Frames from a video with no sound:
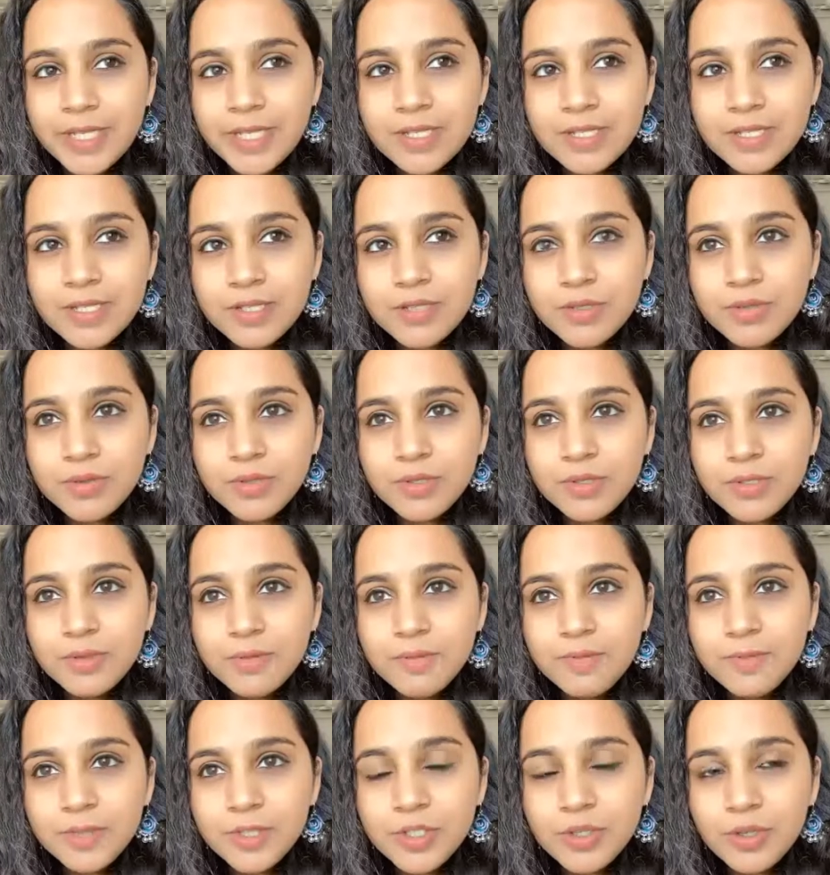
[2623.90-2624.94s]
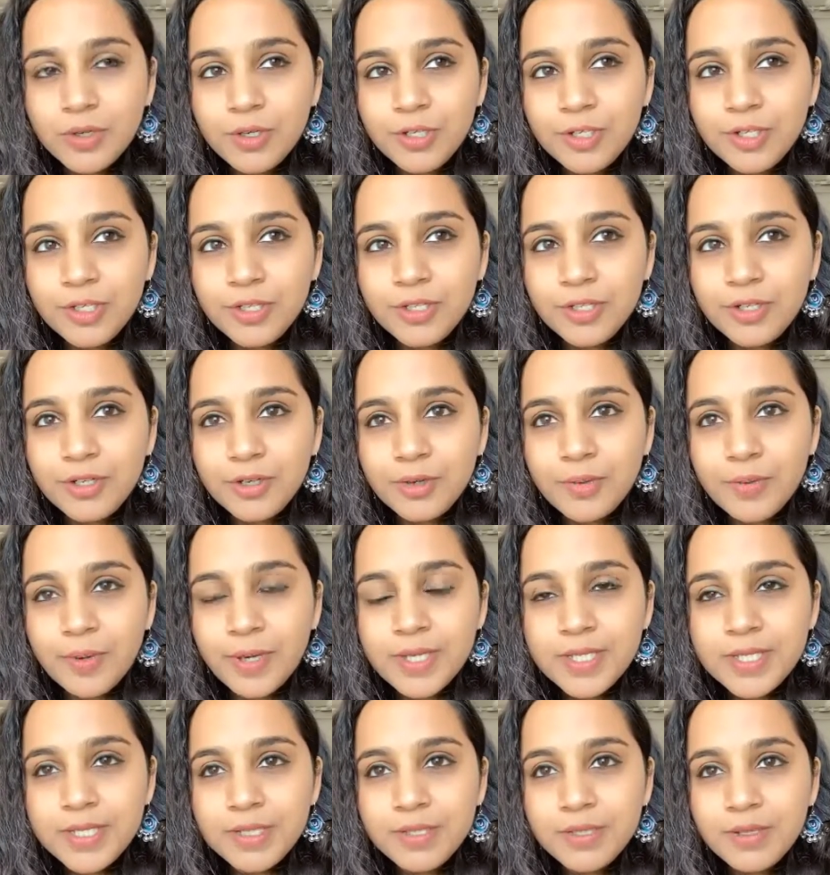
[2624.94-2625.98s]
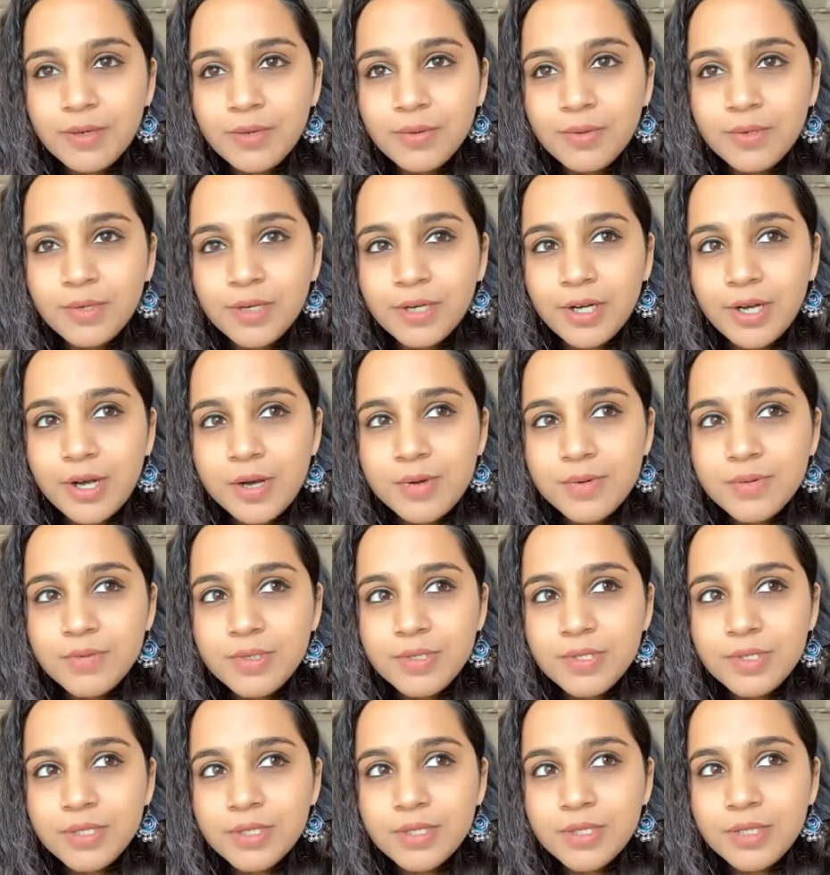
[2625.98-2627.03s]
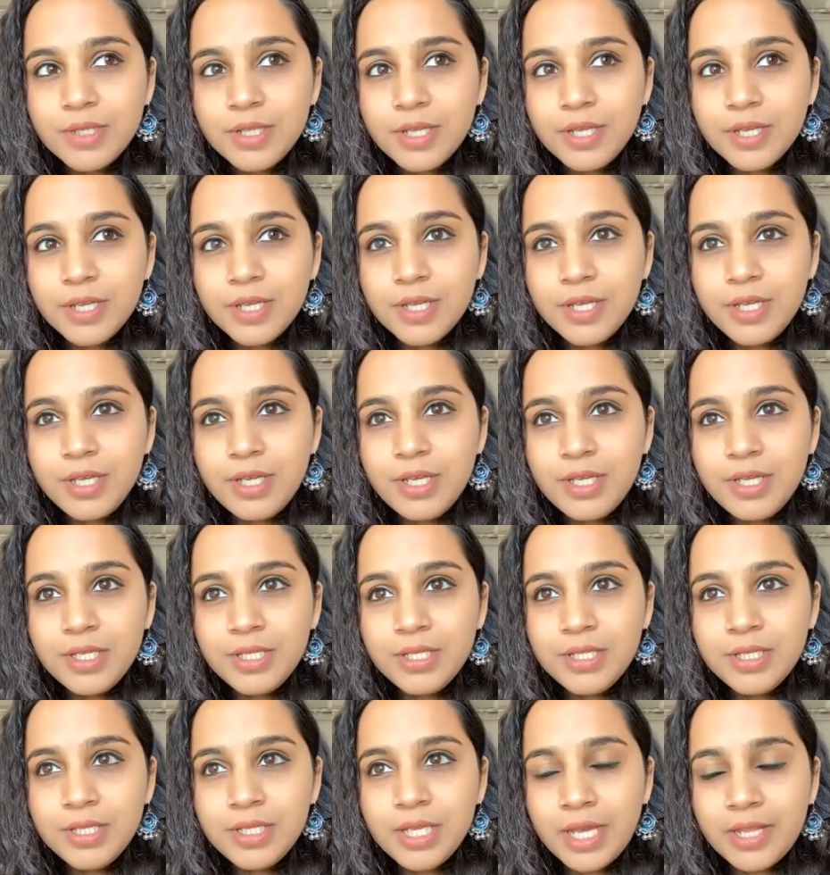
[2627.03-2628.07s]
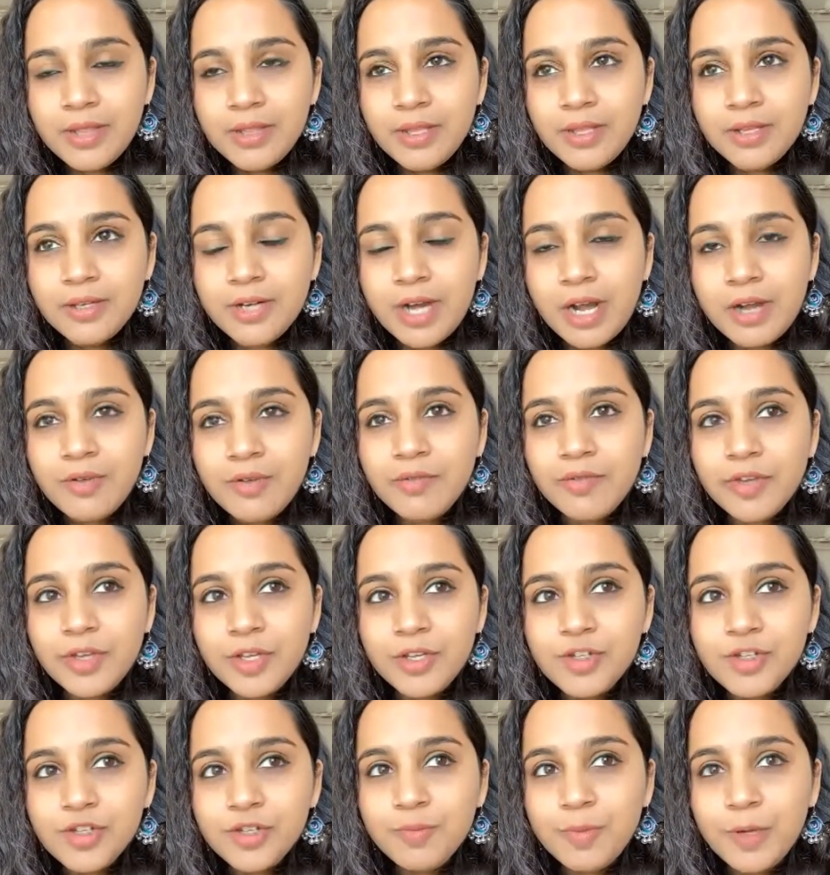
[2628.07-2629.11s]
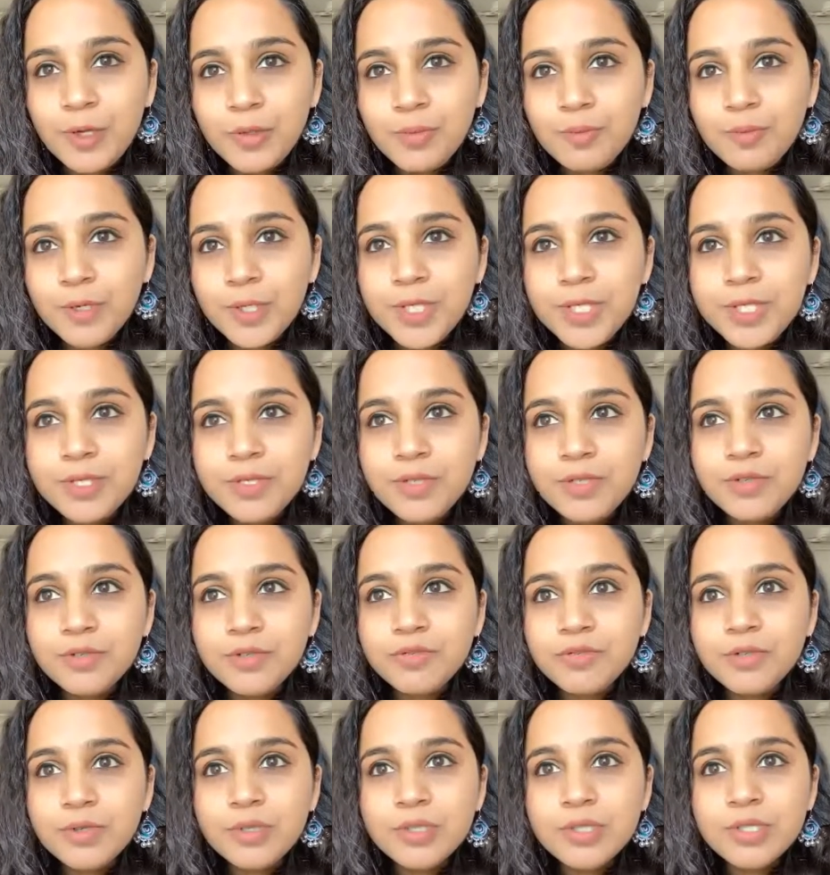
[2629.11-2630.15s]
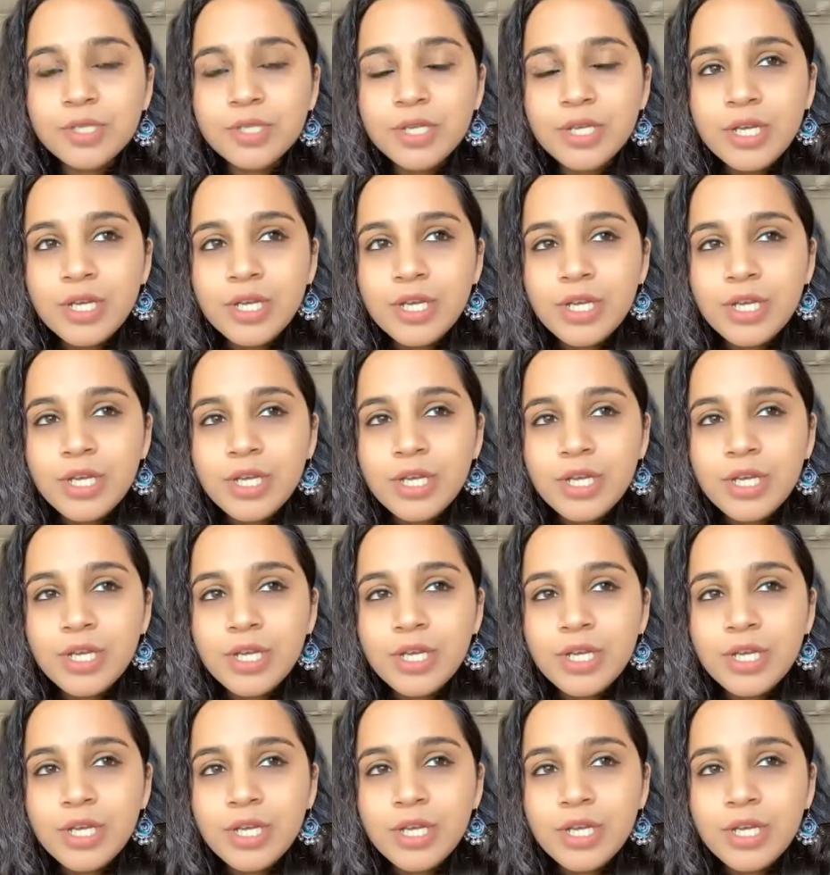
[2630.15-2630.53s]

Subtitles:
it's a 2/3 majority that requires in the lower house. There is, and ratification by the president, of course.